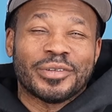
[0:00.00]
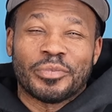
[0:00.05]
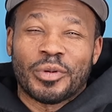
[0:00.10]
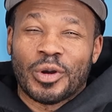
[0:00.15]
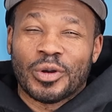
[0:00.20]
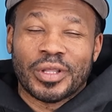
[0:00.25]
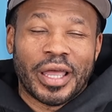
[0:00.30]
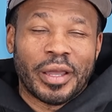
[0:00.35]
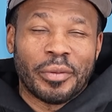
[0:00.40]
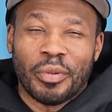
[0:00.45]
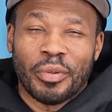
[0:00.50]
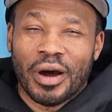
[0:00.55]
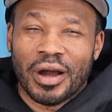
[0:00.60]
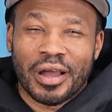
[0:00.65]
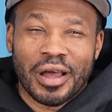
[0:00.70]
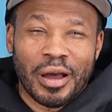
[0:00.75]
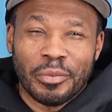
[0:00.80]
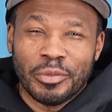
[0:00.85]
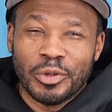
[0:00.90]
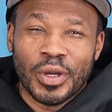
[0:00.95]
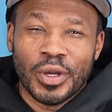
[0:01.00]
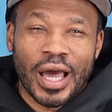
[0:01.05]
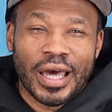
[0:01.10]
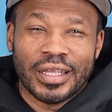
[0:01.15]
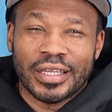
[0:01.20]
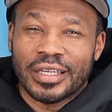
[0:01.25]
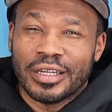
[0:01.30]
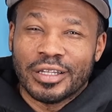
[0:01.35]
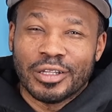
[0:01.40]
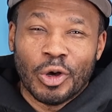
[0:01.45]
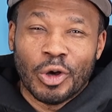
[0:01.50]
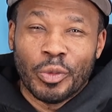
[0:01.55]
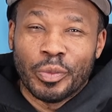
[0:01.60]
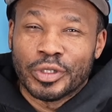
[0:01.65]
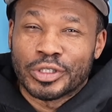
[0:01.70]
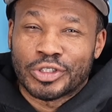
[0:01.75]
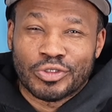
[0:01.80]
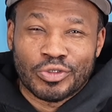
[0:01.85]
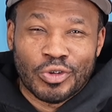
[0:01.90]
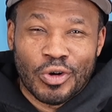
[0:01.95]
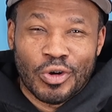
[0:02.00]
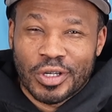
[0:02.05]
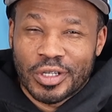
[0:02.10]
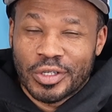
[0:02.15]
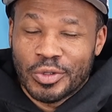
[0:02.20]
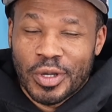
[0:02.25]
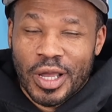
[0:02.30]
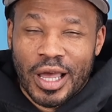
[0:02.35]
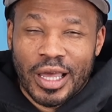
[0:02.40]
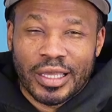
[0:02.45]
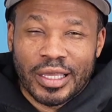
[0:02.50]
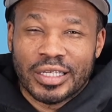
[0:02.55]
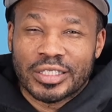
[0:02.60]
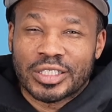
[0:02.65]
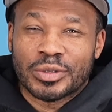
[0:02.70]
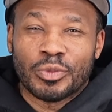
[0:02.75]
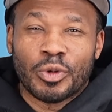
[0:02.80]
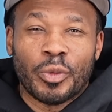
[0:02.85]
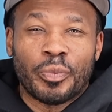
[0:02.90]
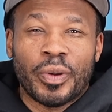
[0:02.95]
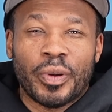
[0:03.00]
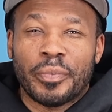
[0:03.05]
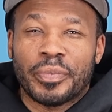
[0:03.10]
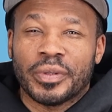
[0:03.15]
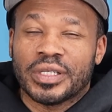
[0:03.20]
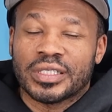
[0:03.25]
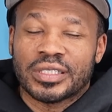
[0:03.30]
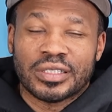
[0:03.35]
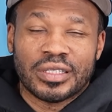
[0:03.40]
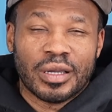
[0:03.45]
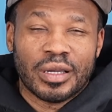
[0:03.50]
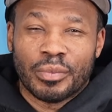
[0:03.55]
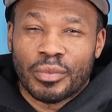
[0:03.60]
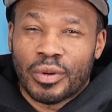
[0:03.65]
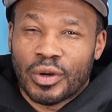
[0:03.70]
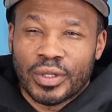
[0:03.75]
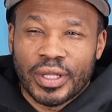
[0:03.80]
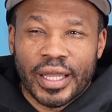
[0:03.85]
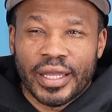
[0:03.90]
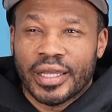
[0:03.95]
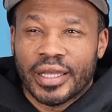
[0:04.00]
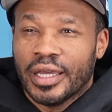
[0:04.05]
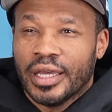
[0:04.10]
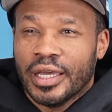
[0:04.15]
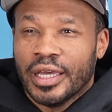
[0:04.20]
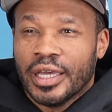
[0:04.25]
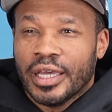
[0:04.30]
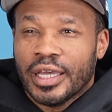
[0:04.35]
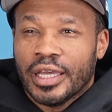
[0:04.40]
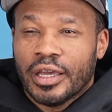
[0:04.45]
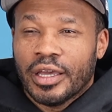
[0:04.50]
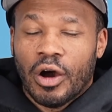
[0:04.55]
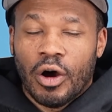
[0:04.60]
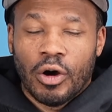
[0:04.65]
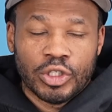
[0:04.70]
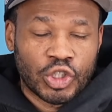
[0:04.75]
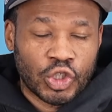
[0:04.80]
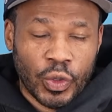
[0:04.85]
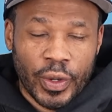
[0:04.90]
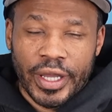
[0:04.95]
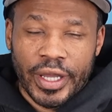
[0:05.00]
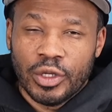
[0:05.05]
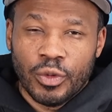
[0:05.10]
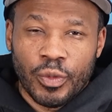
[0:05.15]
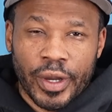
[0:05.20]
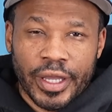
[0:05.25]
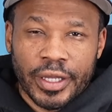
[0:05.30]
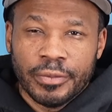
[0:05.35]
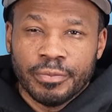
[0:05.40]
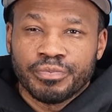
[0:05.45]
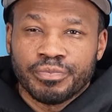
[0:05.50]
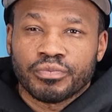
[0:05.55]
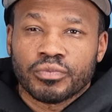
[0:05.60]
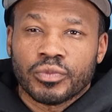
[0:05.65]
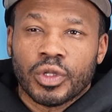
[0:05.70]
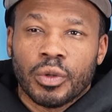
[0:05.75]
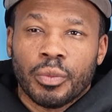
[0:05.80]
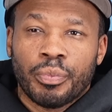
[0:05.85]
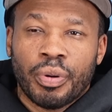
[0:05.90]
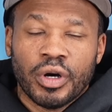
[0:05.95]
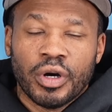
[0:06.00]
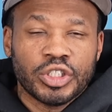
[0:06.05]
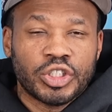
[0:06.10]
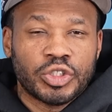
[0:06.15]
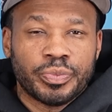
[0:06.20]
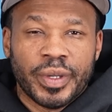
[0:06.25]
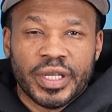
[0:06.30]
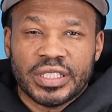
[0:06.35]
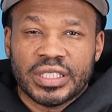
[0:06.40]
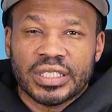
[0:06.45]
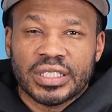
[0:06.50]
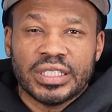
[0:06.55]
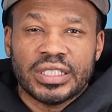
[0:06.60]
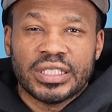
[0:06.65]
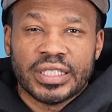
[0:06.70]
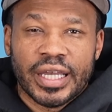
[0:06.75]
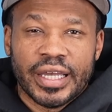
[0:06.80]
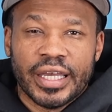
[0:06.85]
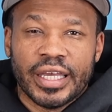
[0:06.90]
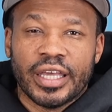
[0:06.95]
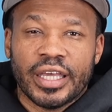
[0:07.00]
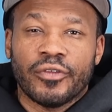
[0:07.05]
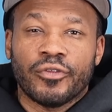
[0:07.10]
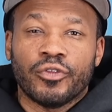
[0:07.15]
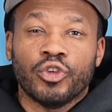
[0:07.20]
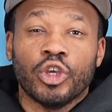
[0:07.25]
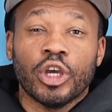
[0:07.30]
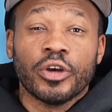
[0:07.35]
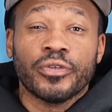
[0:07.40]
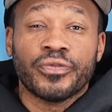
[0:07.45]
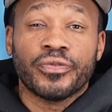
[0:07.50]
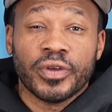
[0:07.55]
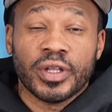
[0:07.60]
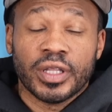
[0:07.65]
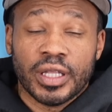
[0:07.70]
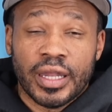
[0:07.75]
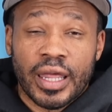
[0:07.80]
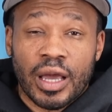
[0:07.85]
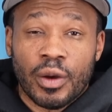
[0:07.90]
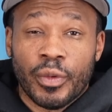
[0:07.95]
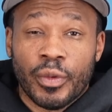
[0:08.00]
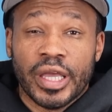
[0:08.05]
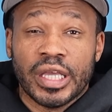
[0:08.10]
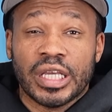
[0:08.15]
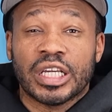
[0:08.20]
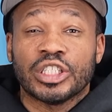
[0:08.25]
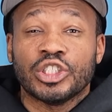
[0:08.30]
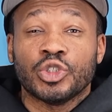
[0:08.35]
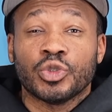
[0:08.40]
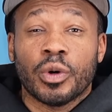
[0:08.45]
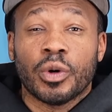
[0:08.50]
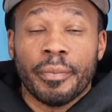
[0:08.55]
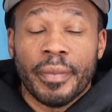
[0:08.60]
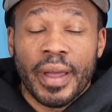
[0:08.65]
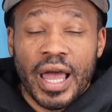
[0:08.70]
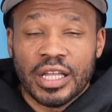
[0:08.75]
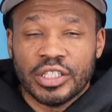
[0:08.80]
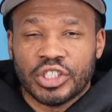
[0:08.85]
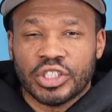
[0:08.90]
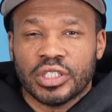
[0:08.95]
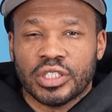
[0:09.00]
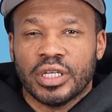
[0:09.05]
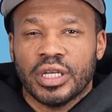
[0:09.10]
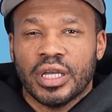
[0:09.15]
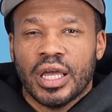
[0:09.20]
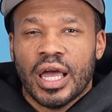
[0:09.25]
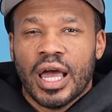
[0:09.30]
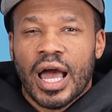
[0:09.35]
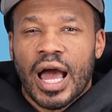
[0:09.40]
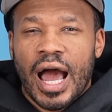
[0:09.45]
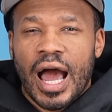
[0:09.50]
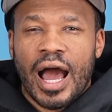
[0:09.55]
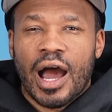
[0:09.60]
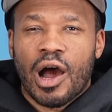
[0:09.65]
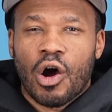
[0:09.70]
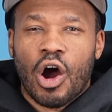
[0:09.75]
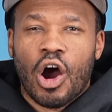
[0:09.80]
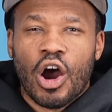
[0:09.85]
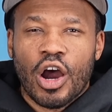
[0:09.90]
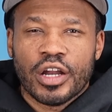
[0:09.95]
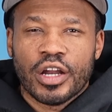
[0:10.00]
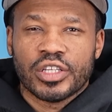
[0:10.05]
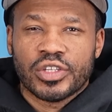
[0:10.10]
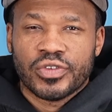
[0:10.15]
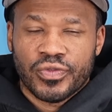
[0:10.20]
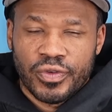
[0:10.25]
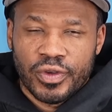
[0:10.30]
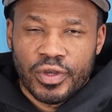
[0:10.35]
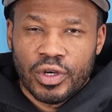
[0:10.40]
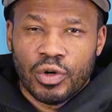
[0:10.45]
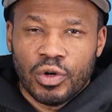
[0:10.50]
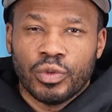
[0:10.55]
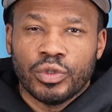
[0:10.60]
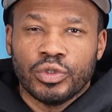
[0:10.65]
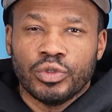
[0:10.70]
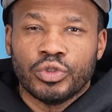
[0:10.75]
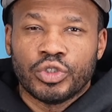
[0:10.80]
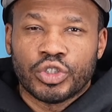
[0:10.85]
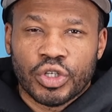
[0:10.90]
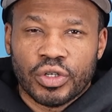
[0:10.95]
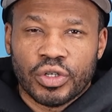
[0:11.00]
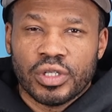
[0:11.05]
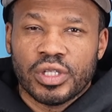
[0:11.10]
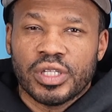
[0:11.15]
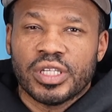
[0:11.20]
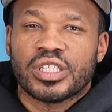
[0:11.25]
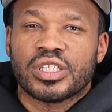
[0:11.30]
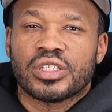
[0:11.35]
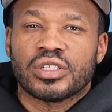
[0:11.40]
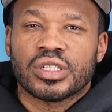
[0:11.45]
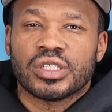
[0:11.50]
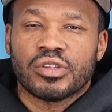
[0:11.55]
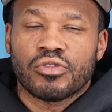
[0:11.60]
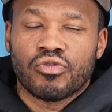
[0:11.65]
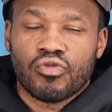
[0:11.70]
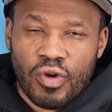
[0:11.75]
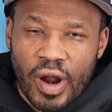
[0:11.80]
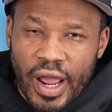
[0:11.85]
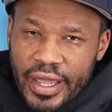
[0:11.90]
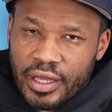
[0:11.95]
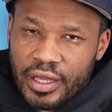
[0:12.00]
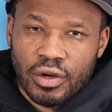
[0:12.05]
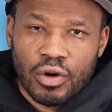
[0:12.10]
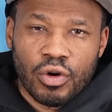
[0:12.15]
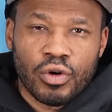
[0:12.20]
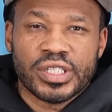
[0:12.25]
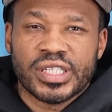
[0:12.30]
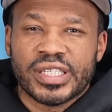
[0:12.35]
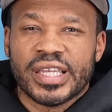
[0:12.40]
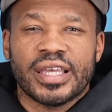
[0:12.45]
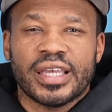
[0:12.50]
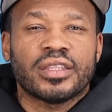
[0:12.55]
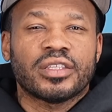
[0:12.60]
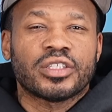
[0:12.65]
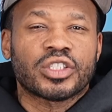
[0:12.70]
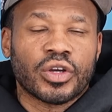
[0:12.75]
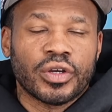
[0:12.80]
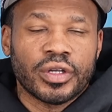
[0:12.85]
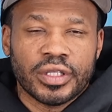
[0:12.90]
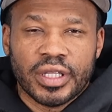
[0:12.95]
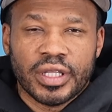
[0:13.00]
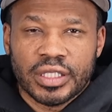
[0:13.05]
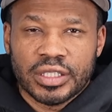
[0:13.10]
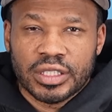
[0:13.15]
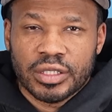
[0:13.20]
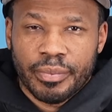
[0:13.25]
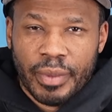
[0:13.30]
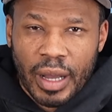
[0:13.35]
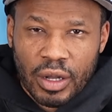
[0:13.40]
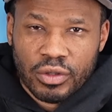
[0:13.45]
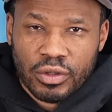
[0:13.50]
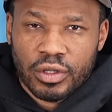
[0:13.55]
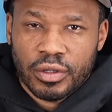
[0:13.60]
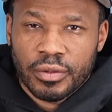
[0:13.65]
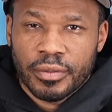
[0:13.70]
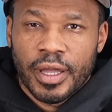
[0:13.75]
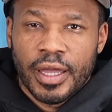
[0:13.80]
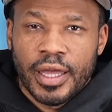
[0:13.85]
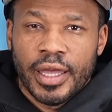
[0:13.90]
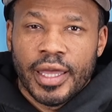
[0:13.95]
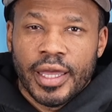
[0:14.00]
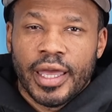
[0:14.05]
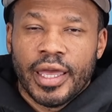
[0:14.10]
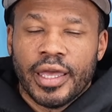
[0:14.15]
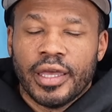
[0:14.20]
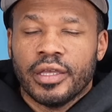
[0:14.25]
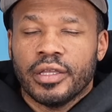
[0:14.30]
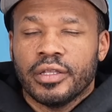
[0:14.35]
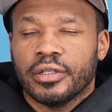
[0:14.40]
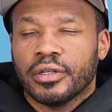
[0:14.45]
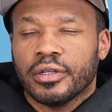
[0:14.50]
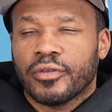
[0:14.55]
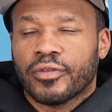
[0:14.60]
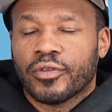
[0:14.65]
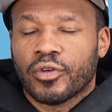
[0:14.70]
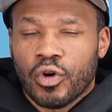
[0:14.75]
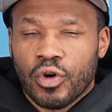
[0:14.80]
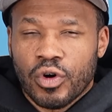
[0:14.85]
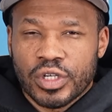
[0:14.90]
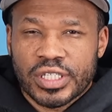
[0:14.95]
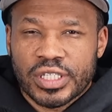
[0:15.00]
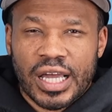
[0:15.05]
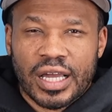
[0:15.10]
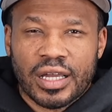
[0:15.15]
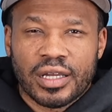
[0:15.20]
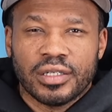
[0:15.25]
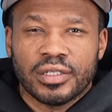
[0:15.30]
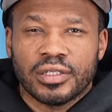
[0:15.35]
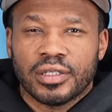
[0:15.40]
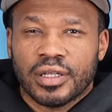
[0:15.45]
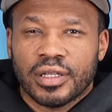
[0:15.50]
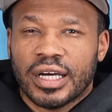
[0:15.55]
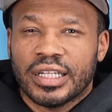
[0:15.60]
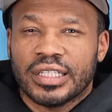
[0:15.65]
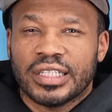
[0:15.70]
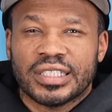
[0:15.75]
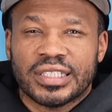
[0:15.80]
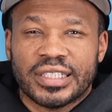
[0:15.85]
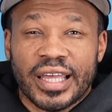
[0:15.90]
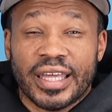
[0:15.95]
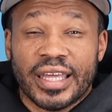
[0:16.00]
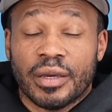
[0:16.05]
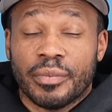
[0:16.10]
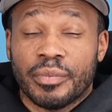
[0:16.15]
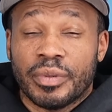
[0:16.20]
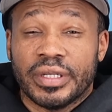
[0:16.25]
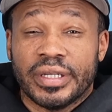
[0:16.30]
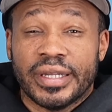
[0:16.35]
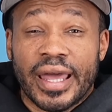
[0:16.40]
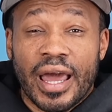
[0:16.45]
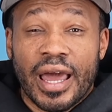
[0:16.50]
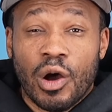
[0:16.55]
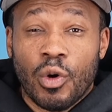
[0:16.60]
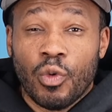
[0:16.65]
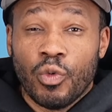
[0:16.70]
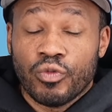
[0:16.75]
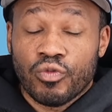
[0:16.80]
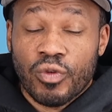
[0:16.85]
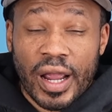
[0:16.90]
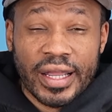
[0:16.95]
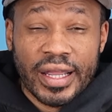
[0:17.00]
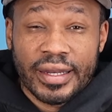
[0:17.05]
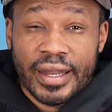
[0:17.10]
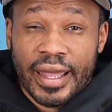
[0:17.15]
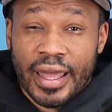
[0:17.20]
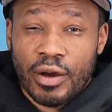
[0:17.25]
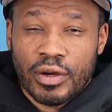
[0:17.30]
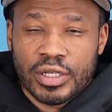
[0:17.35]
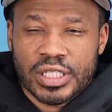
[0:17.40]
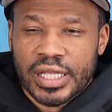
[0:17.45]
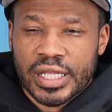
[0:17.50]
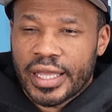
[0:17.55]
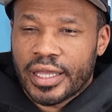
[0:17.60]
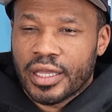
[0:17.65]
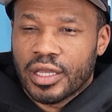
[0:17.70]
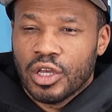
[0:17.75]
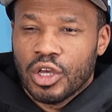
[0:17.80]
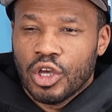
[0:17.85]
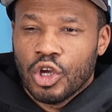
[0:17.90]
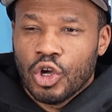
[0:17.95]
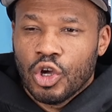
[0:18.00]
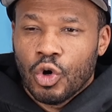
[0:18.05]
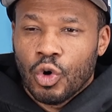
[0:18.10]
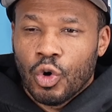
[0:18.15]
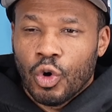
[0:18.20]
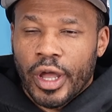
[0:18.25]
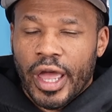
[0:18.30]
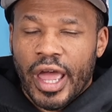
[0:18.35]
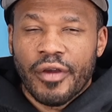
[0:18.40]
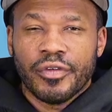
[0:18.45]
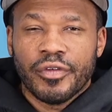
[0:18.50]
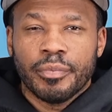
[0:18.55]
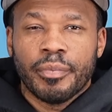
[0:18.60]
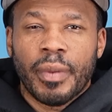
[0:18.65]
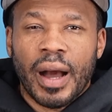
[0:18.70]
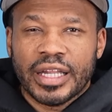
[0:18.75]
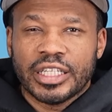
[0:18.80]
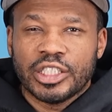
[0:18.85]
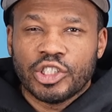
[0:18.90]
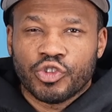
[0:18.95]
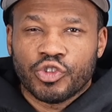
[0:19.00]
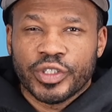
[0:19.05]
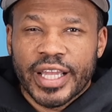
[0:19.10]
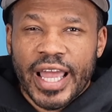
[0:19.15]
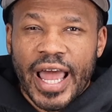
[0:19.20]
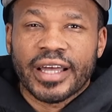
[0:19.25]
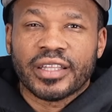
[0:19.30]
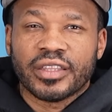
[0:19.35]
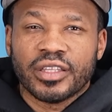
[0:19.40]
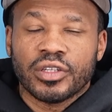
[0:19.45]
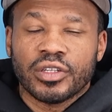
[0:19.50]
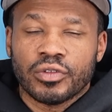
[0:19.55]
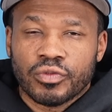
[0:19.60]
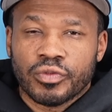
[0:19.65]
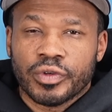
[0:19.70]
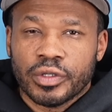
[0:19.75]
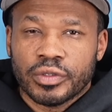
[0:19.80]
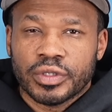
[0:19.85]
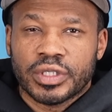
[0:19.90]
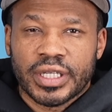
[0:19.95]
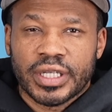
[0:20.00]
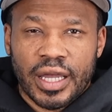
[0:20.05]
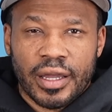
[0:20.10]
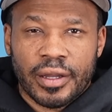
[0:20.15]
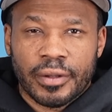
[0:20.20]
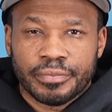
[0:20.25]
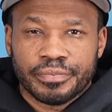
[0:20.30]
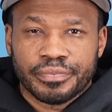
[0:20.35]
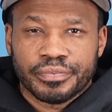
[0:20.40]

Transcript: Bro, like, buck up. You got to get a little bit stronger. You got to get some more pep in your step, bro. Like, so anyway, Punch basically said, if you're feeling that way, could you imagine how artists feel when you journalists write or say certain things about them? And of course, I could understand it, but now, right now, it's like everybody's reacting in real time.